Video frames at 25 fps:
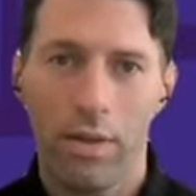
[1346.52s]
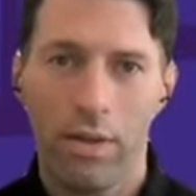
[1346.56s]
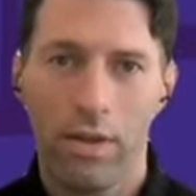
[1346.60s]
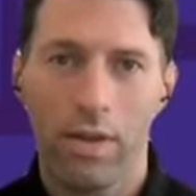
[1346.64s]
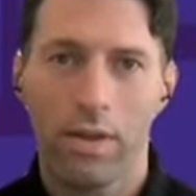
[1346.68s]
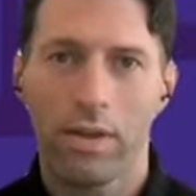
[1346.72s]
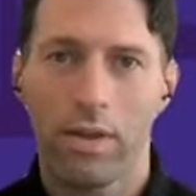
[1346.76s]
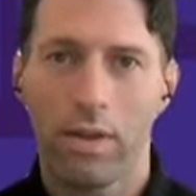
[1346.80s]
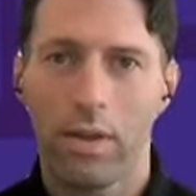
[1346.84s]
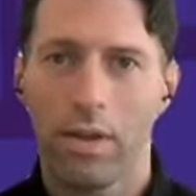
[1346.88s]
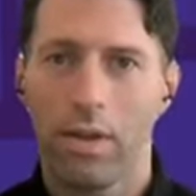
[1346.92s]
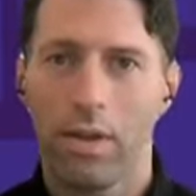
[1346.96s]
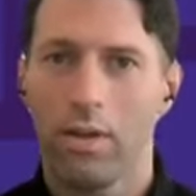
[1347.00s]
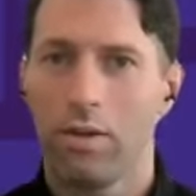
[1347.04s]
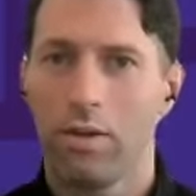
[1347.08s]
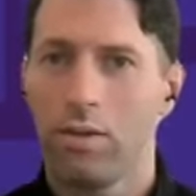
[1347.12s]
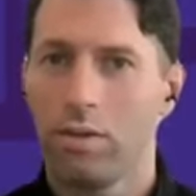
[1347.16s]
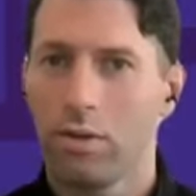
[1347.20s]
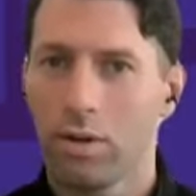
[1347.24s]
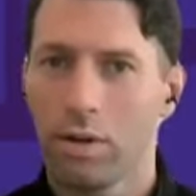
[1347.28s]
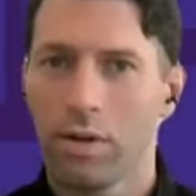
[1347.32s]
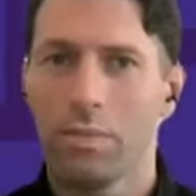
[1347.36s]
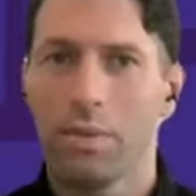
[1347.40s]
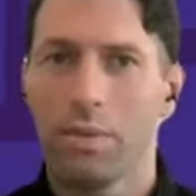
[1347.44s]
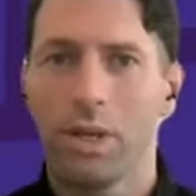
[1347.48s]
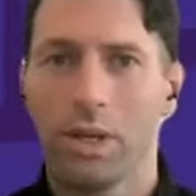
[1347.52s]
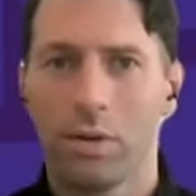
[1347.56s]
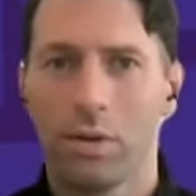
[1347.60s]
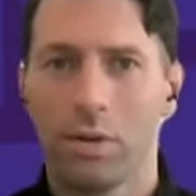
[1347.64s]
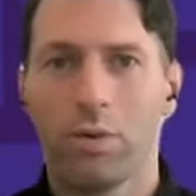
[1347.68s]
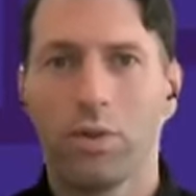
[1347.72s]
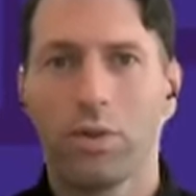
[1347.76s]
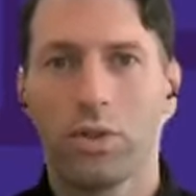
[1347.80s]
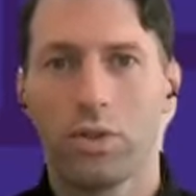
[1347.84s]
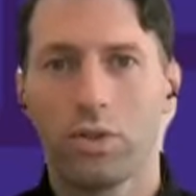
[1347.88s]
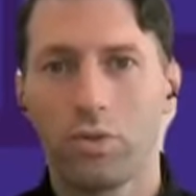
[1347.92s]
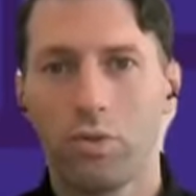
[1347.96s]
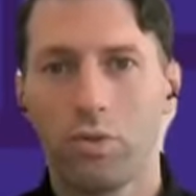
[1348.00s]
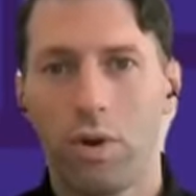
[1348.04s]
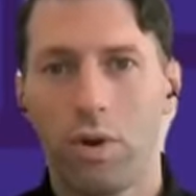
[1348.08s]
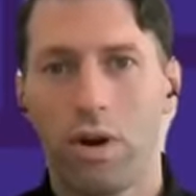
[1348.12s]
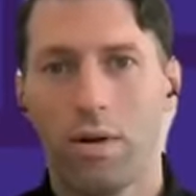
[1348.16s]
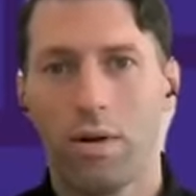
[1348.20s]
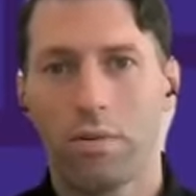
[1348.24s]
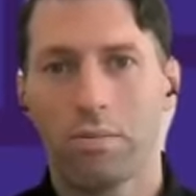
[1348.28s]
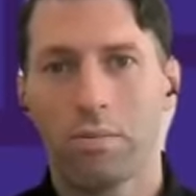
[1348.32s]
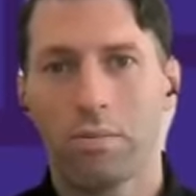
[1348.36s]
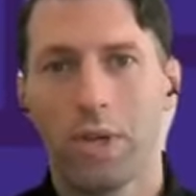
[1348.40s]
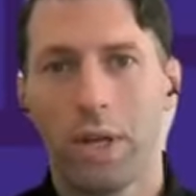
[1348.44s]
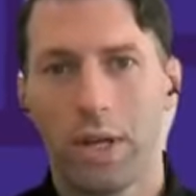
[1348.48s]
I think that you're going to be in a really
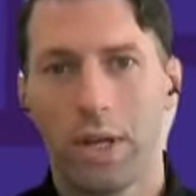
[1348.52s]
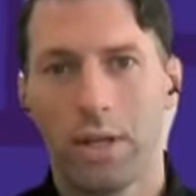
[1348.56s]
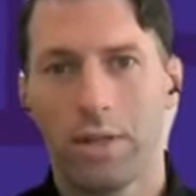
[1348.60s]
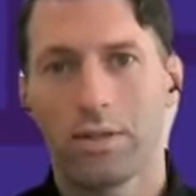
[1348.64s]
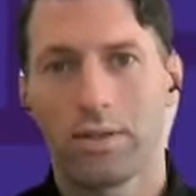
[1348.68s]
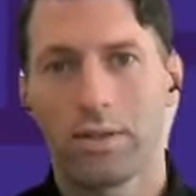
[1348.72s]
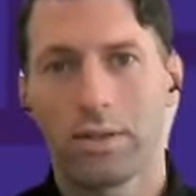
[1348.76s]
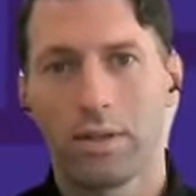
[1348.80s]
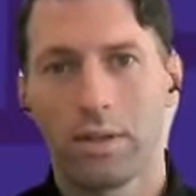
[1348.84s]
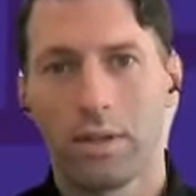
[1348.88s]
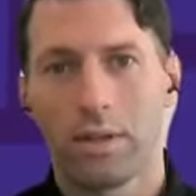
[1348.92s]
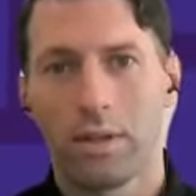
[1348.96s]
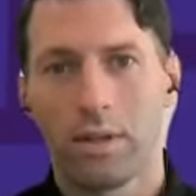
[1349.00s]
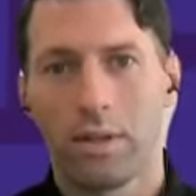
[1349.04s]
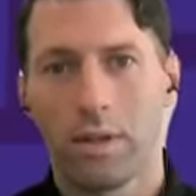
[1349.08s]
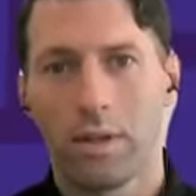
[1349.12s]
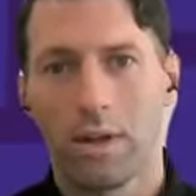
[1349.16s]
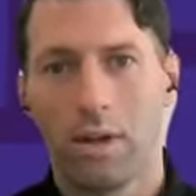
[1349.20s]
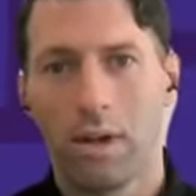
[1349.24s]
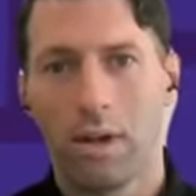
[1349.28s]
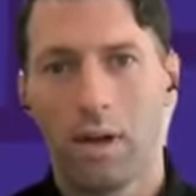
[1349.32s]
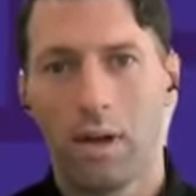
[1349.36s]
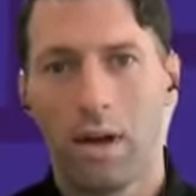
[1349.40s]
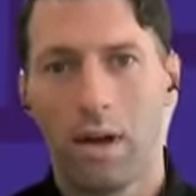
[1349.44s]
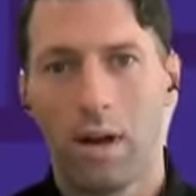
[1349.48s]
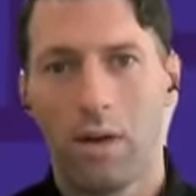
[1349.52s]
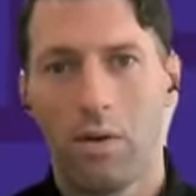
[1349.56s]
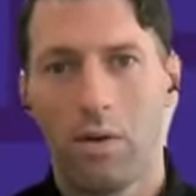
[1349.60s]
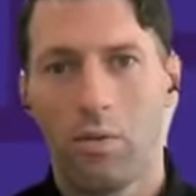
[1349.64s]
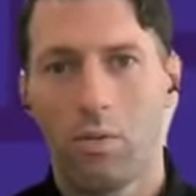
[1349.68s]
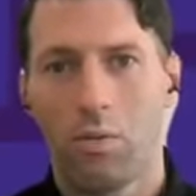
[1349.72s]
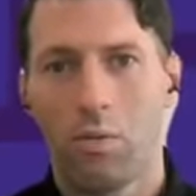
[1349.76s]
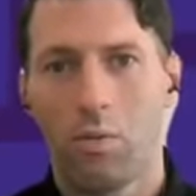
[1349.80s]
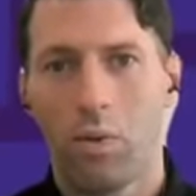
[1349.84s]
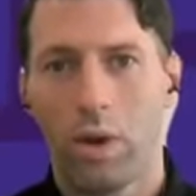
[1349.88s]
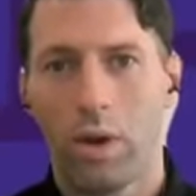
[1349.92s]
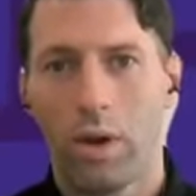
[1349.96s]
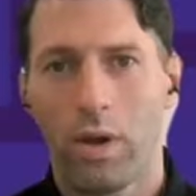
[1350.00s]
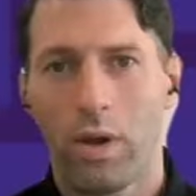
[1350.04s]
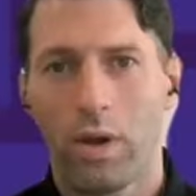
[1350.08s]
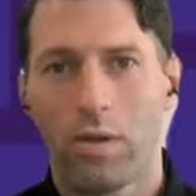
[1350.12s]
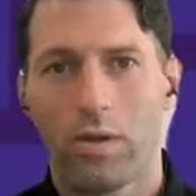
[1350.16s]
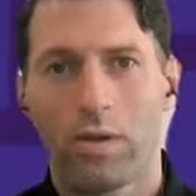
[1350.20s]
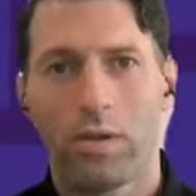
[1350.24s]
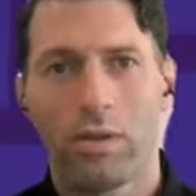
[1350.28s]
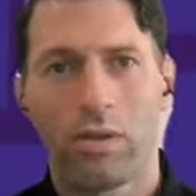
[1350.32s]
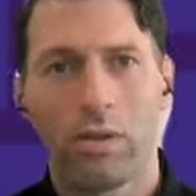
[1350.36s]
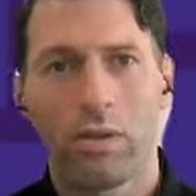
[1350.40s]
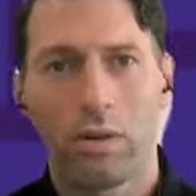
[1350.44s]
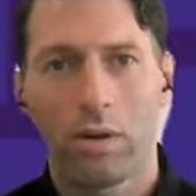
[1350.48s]
strong place
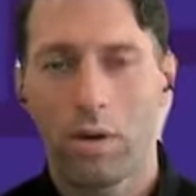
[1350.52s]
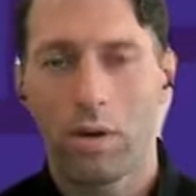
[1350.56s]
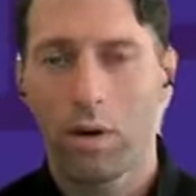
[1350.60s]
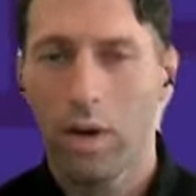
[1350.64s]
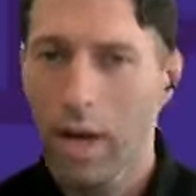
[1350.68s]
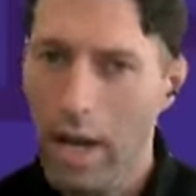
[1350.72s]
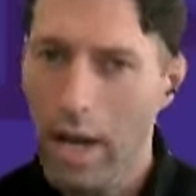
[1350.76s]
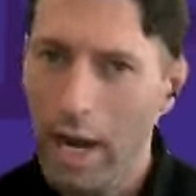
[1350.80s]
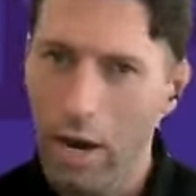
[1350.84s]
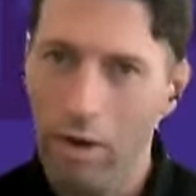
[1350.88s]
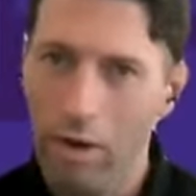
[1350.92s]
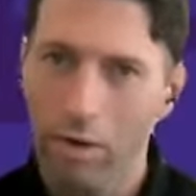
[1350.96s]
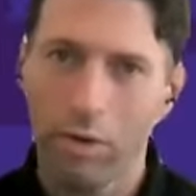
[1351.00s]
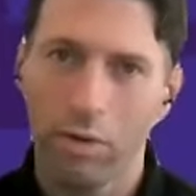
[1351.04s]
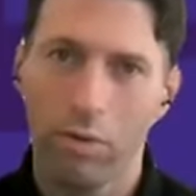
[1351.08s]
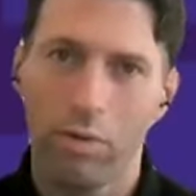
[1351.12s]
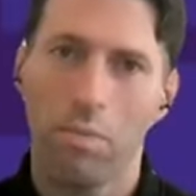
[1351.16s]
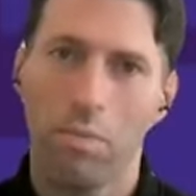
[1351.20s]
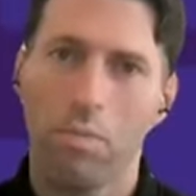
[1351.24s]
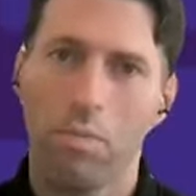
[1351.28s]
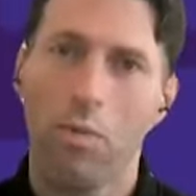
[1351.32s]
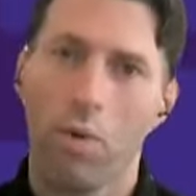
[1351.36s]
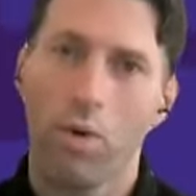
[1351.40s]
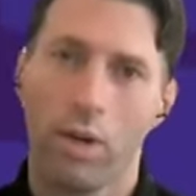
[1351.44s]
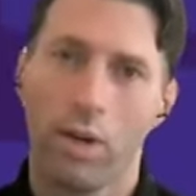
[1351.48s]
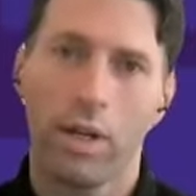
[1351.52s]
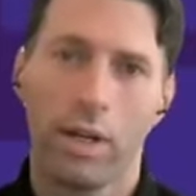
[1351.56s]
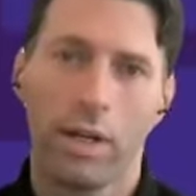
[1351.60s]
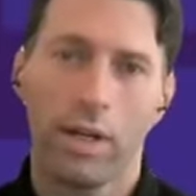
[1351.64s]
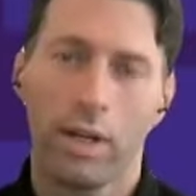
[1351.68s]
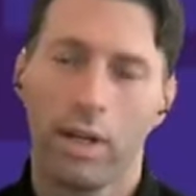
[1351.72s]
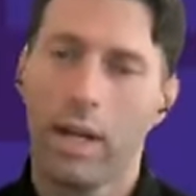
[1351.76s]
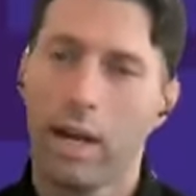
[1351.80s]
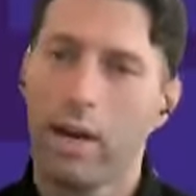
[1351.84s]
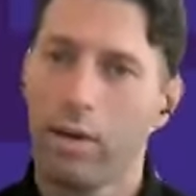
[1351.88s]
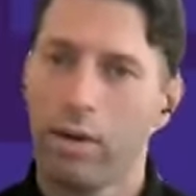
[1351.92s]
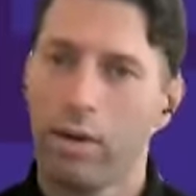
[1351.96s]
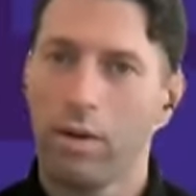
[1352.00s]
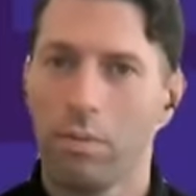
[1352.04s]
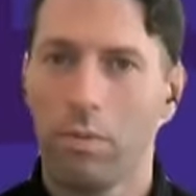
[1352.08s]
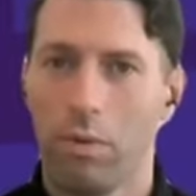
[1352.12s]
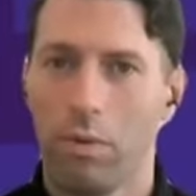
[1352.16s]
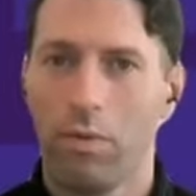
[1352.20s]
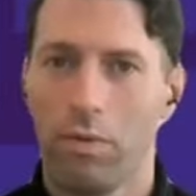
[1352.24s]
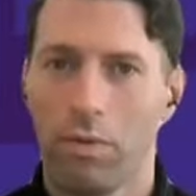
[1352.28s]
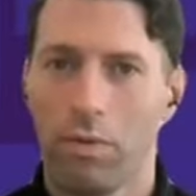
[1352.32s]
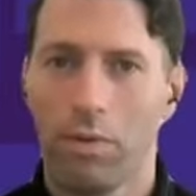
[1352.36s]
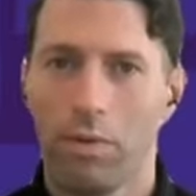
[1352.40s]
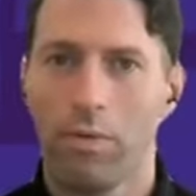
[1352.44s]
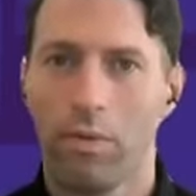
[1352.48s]
with how you're reporting and how you're
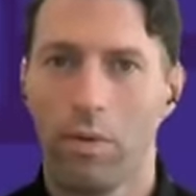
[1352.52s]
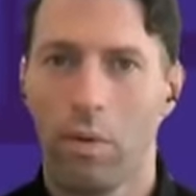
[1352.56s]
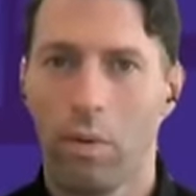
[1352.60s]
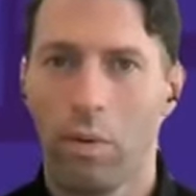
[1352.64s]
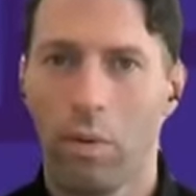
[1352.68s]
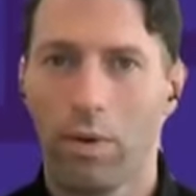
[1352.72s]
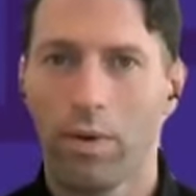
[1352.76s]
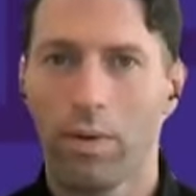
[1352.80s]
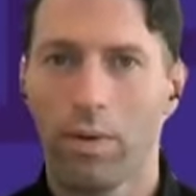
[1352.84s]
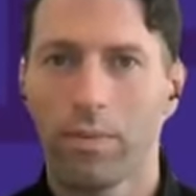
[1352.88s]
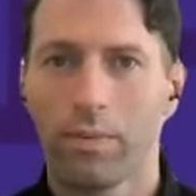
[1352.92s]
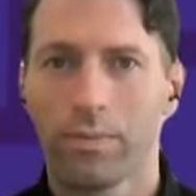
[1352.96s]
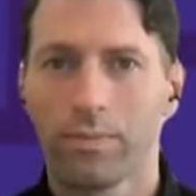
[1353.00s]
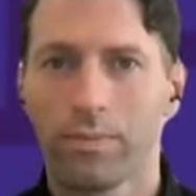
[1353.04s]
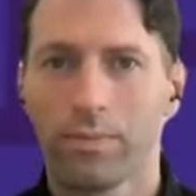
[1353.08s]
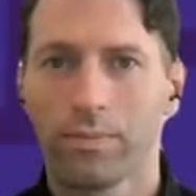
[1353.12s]
moving forward.